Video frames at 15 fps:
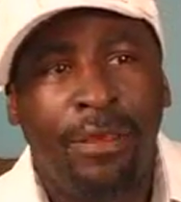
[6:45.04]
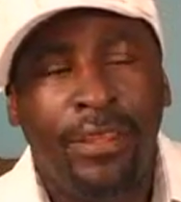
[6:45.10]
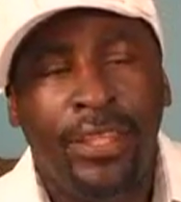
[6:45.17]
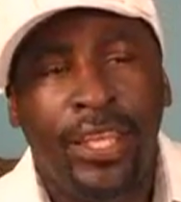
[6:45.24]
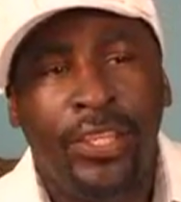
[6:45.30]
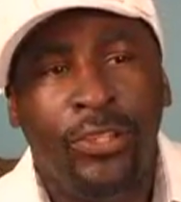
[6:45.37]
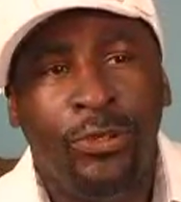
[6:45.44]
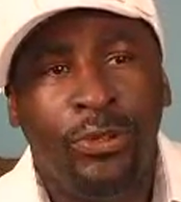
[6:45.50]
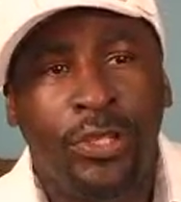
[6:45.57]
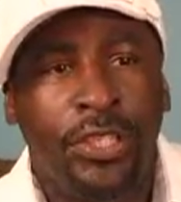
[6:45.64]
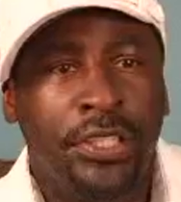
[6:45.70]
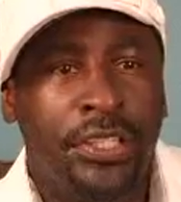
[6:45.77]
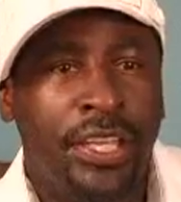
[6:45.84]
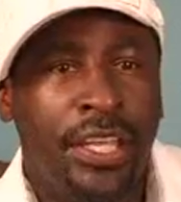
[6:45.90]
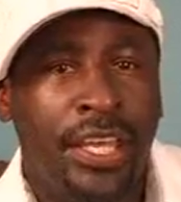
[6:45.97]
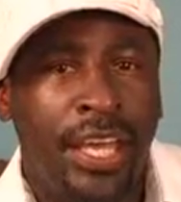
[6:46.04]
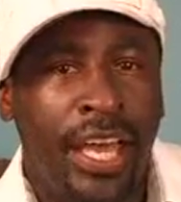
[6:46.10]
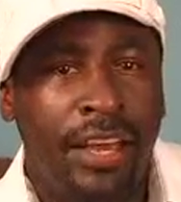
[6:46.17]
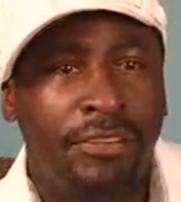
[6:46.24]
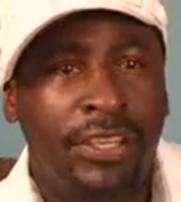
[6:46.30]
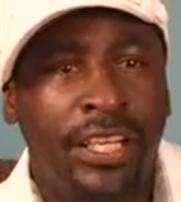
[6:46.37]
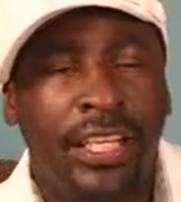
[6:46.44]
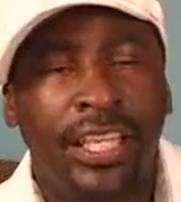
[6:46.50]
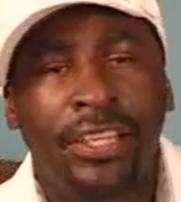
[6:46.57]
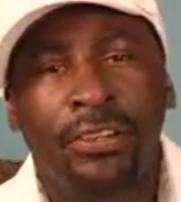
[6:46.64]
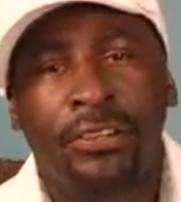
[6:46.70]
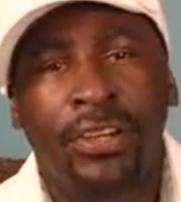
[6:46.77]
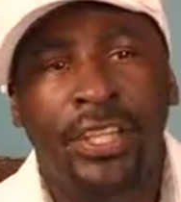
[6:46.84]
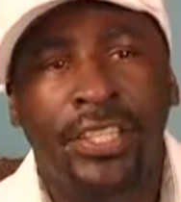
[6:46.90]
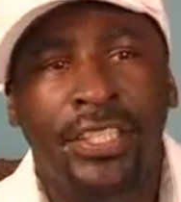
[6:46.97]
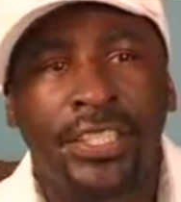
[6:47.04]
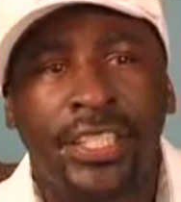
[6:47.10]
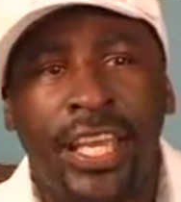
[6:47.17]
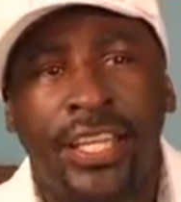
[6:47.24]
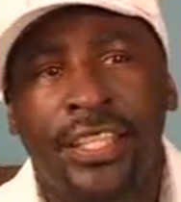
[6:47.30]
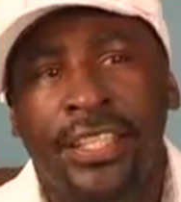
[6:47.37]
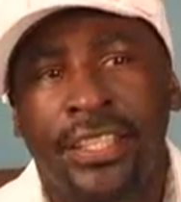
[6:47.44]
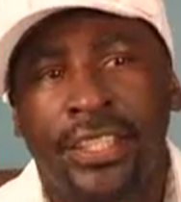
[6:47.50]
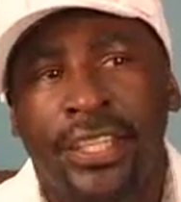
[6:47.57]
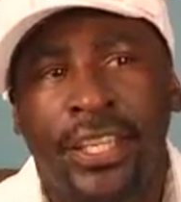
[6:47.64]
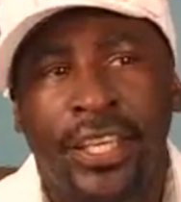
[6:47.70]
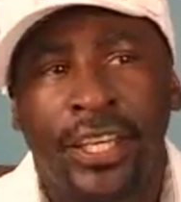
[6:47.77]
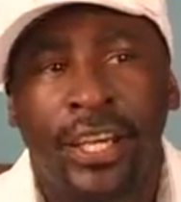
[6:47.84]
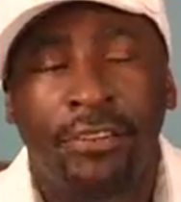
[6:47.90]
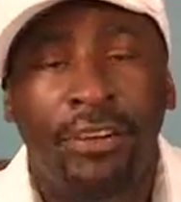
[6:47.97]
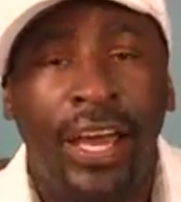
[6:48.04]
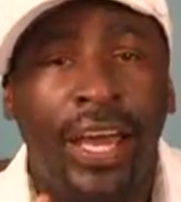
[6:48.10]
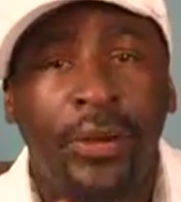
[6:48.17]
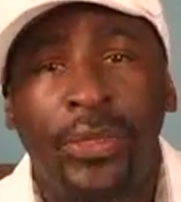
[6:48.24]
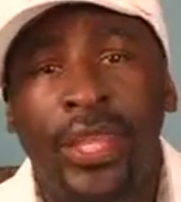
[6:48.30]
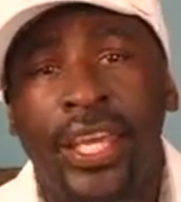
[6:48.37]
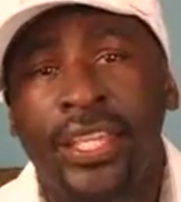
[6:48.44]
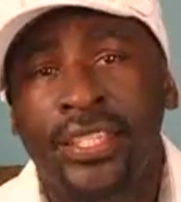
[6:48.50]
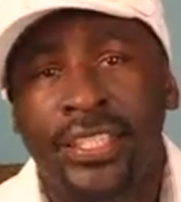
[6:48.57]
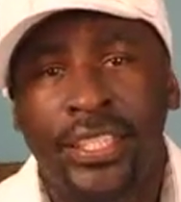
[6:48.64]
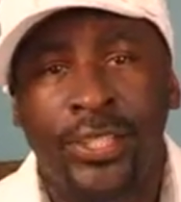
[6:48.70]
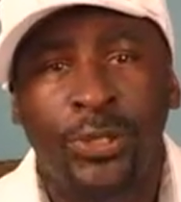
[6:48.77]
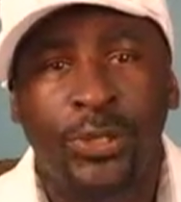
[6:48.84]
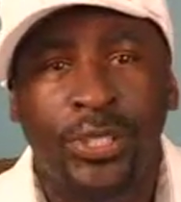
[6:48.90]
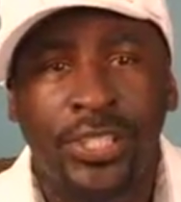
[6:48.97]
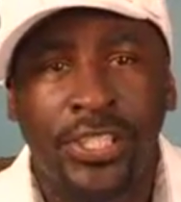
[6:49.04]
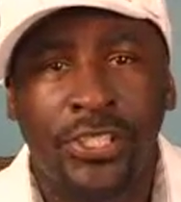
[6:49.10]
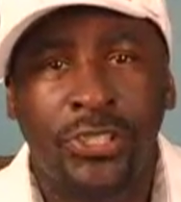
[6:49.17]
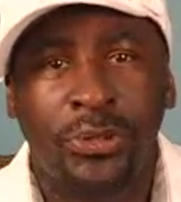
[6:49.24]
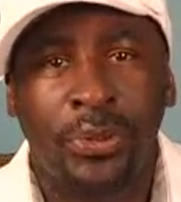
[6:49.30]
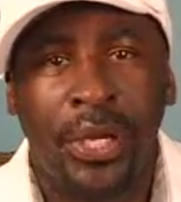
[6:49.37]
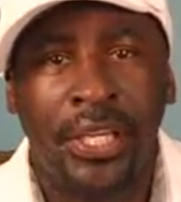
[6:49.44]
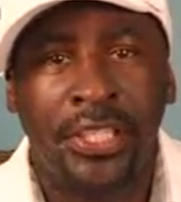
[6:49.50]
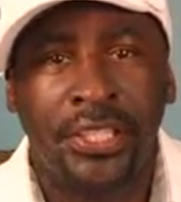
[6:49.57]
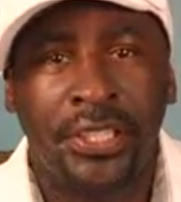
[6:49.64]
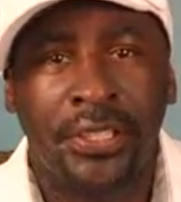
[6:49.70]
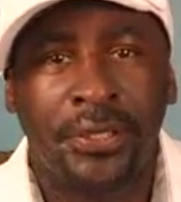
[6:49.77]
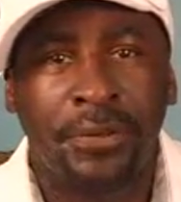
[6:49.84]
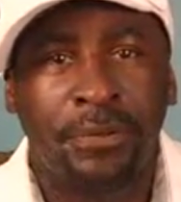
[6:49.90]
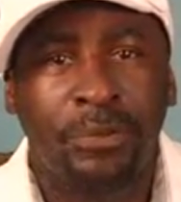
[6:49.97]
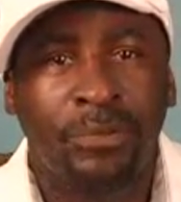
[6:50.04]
then you can have a clearer understanding of how they see your situation.